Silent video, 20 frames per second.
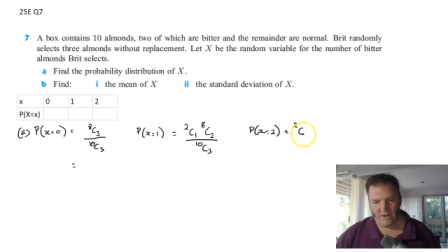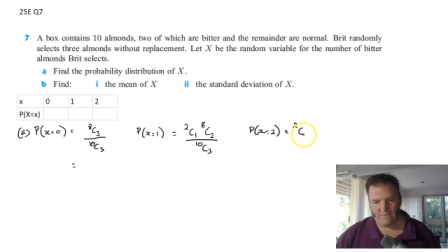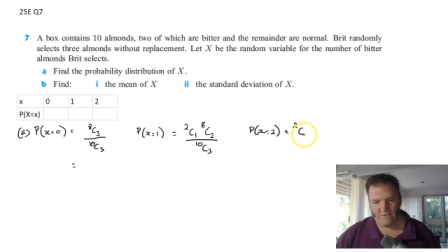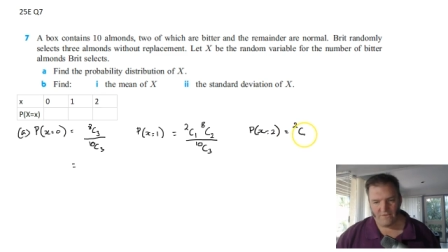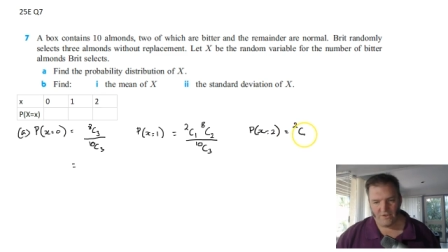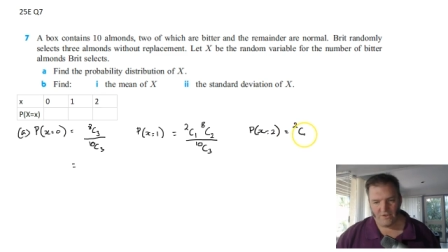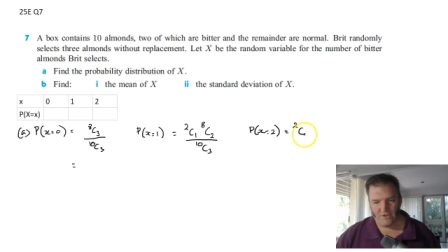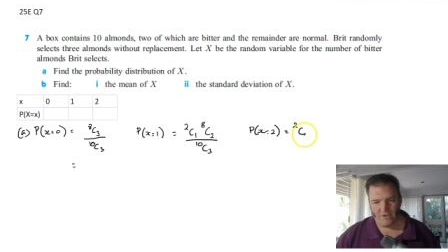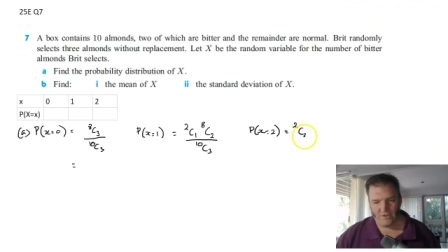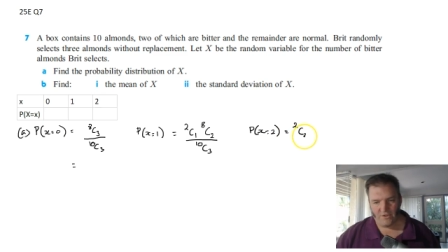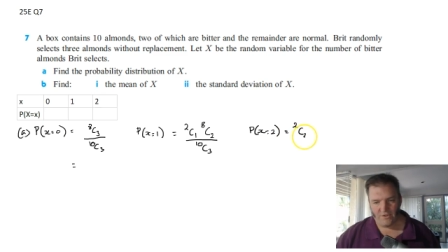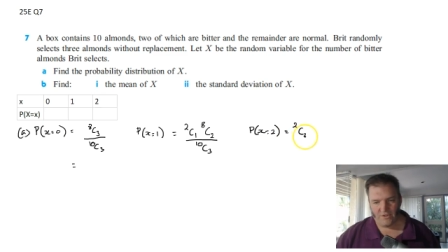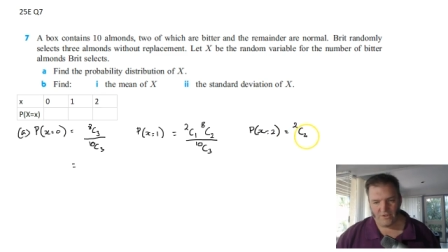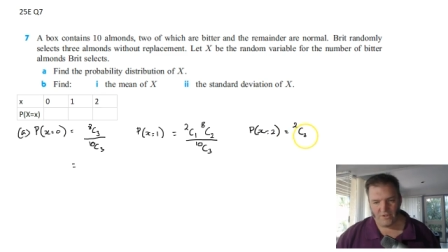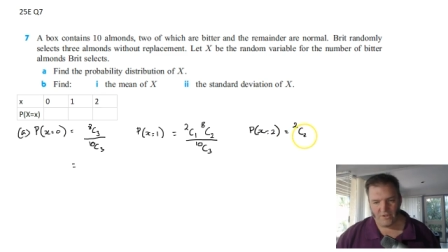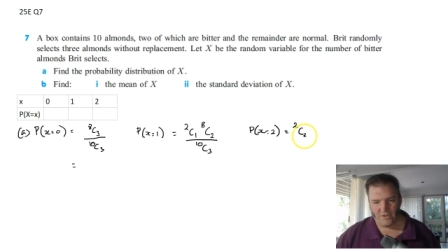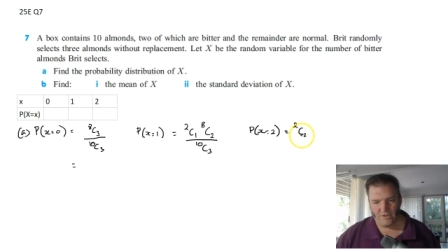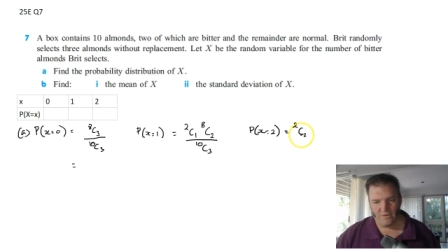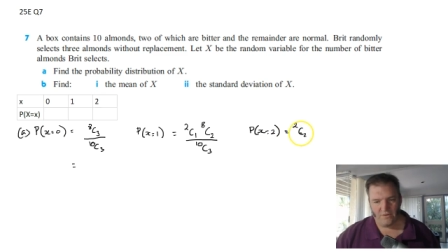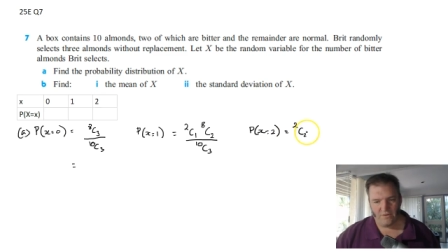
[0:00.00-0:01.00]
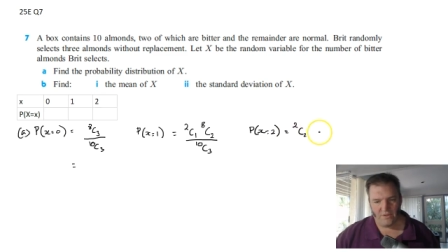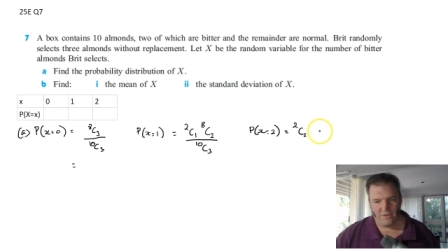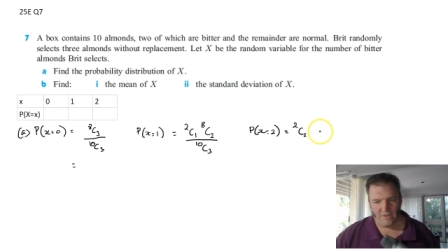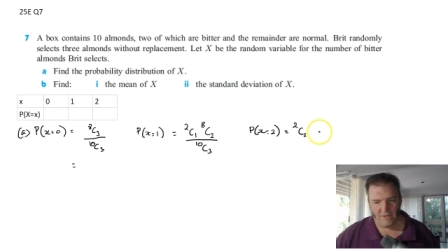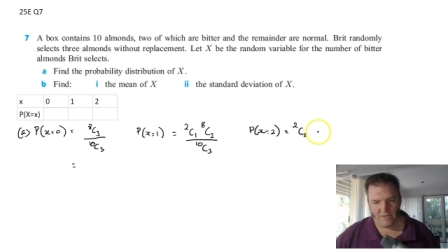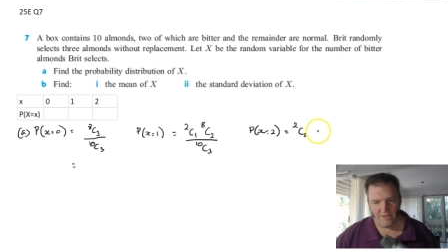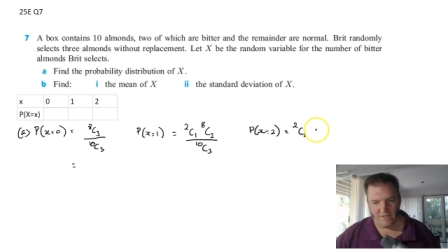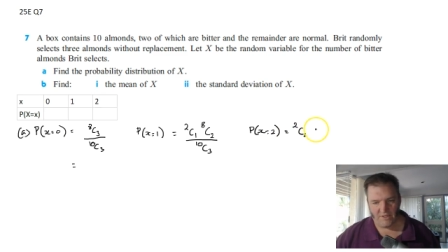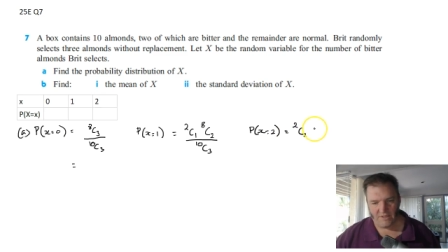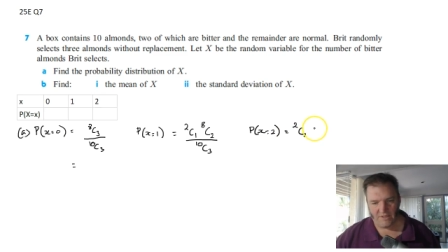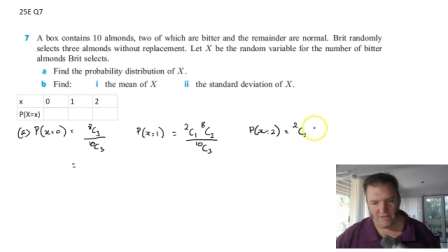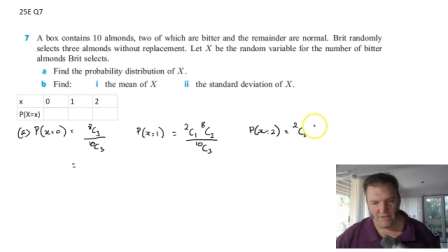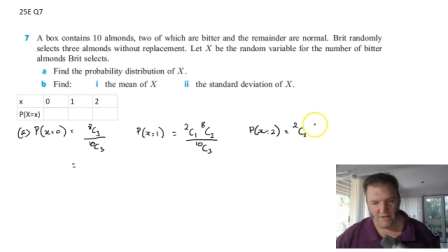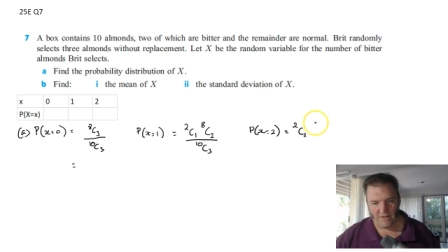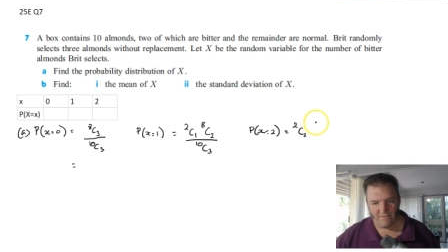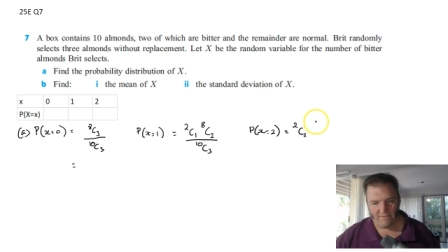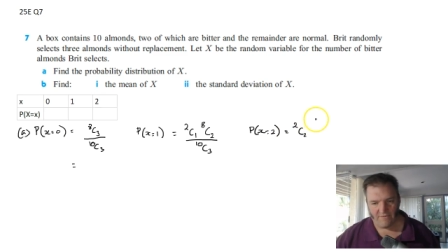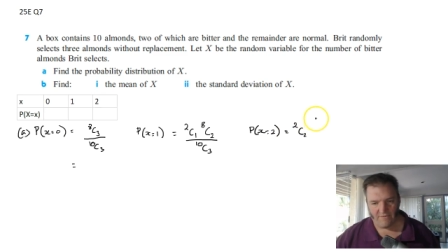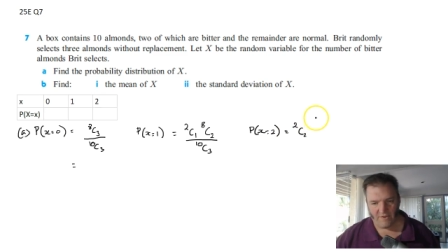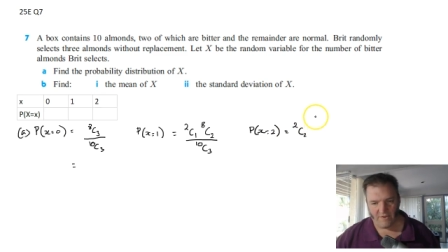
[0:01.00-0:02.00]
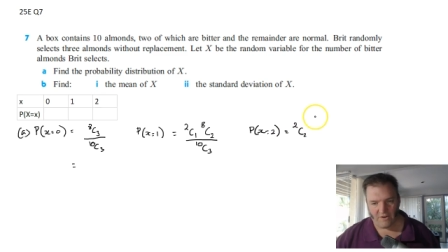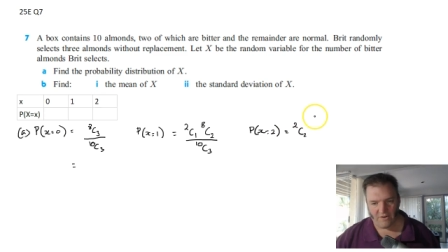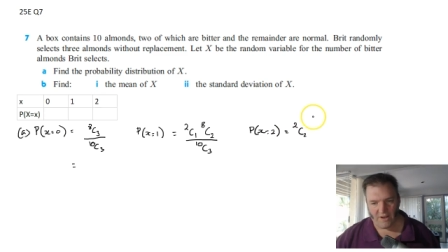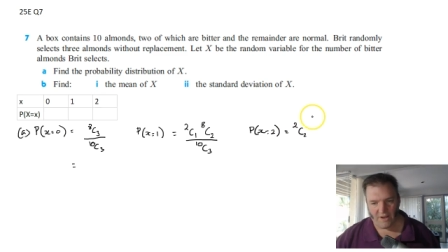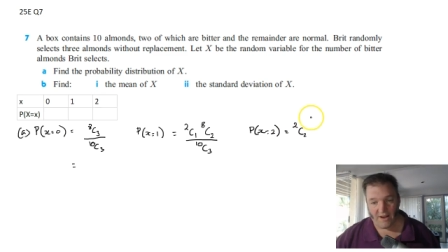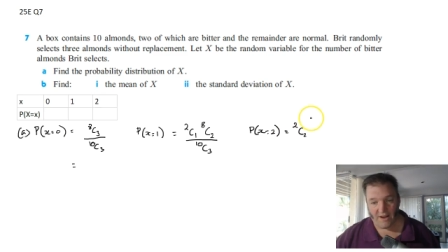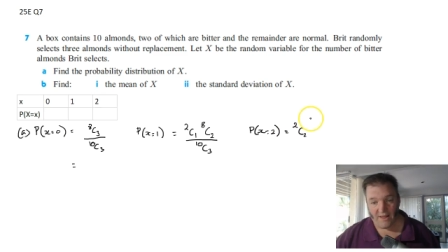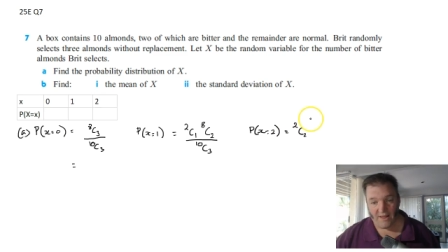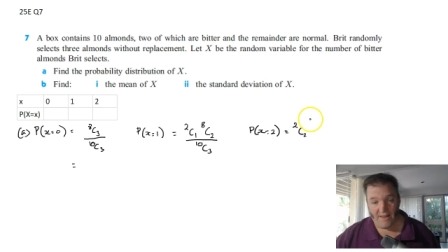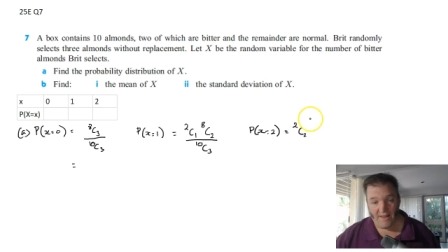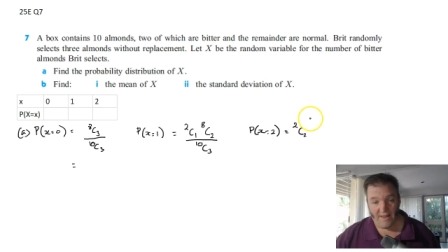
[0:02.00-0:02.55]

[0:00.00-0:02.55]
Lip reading: have to choose 2, that's easy enough to figure out,